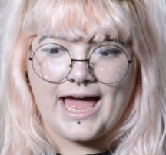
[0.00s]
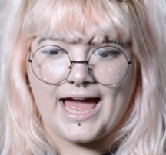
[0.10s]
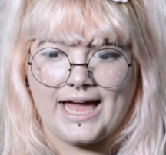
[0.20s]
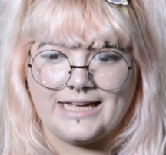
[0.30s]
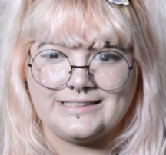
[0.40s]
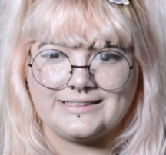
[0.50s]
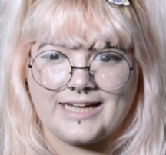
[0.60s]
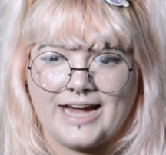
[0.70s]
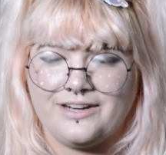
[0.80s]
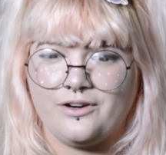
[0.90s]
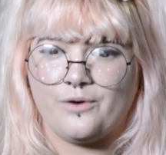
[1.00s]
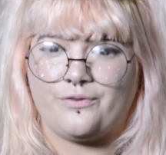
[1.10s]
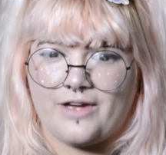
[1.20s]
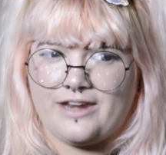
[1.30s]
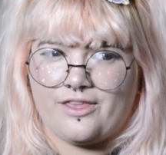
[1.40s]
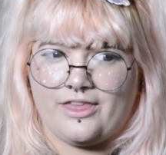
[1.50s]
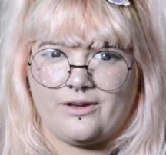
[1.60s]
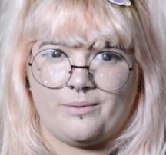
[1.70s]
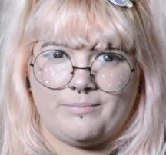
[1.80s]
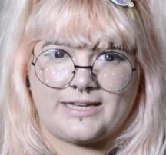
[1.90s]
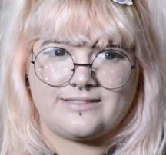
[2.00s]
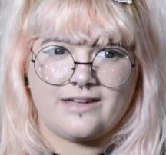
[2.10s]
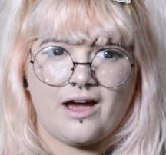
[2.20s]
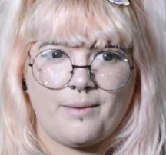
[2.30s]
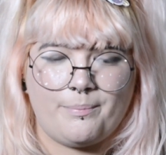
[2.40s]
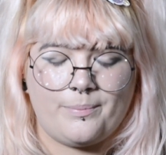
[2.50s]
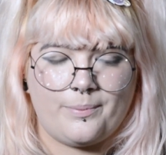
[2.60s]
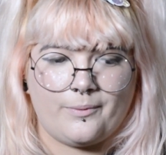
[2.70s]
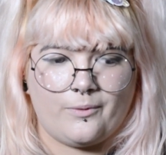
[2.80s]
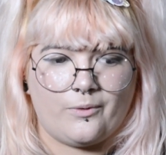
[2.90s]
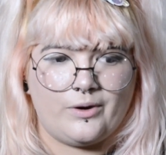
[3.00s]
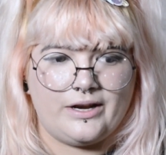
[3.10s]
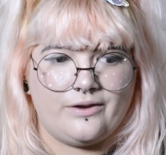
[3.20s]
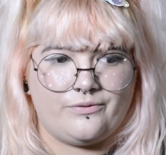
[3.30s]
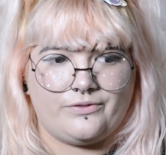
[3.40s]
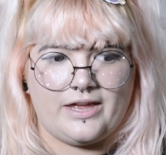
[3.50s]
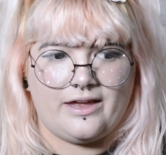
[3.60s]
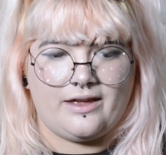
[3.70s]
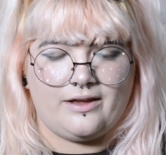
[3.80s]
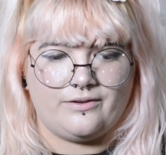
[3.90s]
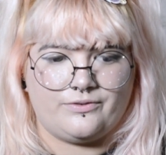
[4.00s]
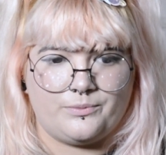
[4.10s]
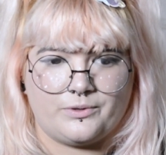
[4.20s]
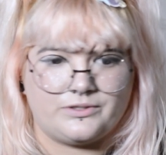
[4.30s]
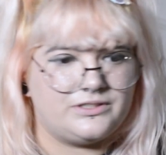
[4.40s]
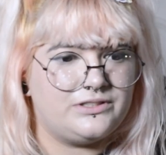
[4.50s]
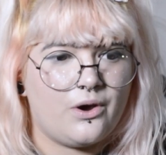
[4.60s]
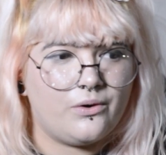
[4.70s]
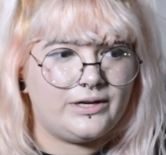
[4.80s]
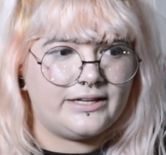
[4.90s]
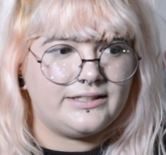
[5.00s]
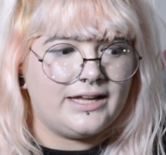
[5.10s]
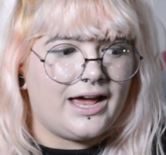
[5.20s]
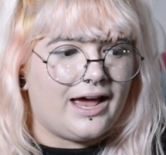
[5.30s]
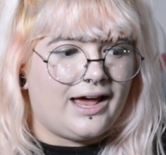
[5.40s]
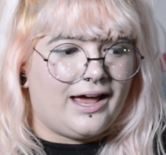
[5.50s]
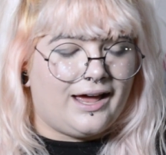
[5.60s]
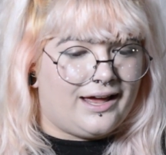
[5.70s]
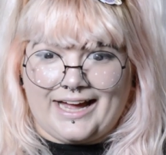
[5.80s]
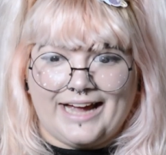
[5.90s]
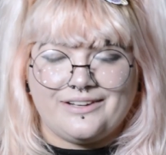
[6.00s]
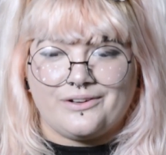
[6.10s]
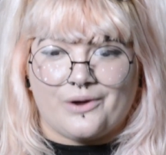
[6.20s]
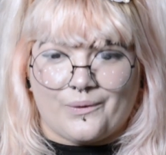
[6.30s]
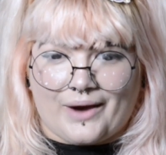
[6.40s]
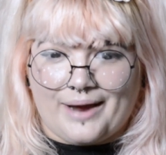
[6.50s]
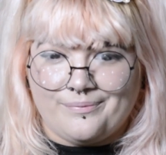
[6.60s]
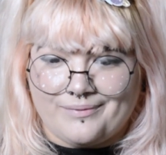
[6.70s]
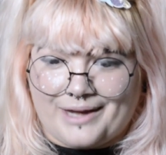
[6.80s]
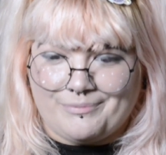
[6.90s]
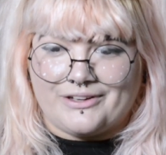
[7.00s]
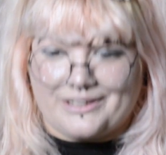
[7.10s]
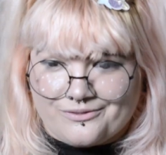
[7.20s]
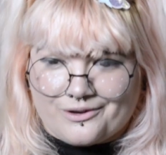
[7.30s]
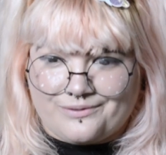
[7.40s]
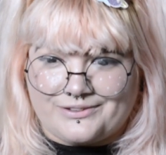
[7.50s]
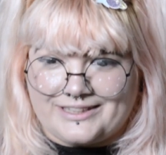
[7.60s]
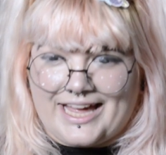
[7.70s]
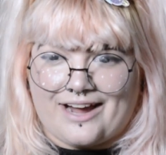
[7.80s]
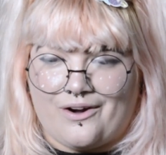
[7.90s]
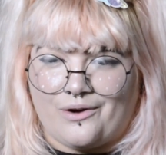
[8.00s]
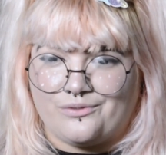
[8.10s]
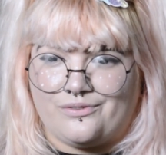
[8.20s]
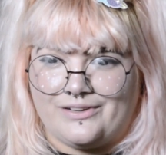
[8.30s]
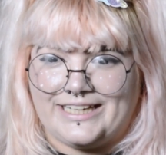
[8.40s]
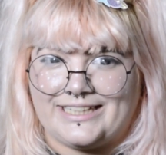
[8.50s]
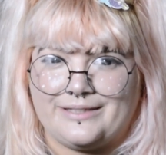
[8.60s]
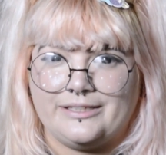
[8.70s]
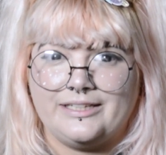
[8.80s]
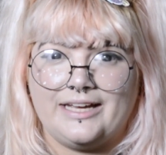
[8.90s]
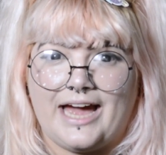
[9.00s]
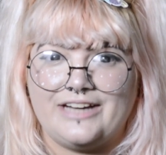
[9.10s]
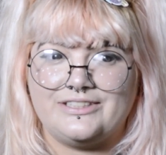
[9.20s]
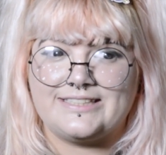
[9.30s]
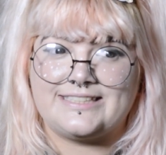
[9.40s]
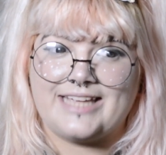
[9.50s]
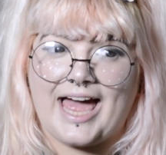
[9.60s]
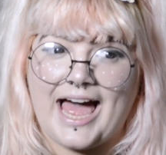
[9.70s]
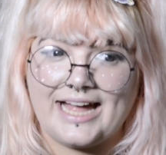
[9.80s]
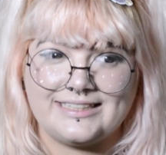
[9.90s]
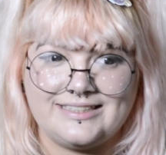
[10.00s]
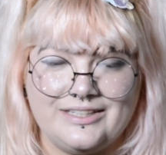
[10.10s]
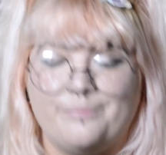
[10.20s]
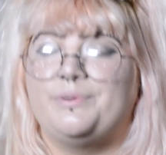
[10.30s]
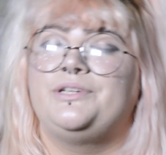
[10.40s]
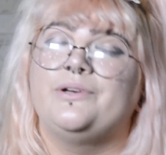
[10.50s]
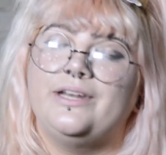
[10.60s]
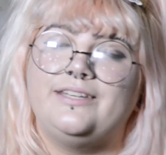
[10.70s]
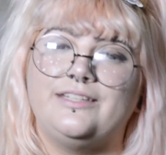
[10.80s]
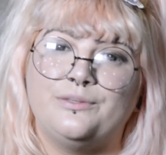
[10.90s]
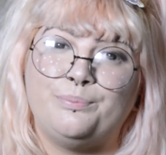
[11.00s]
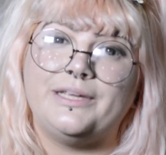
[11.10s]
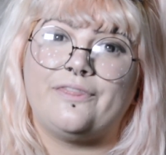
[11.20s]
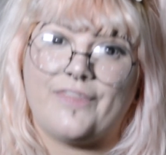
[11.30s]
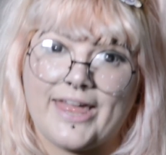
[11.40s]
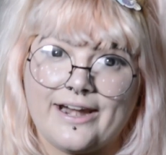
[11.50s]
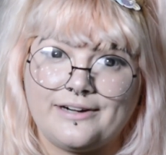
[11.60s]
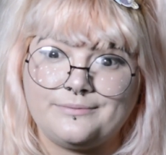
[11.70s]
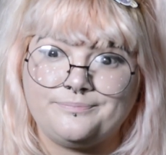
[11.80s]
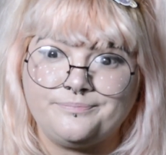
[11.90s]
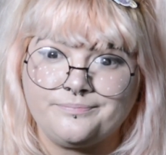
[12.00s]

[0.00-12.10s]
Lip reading: And I don't know if anything got mixed up or if it was stolen. I don't know. I'm not involved in that conflict. I just had the opportunity to be there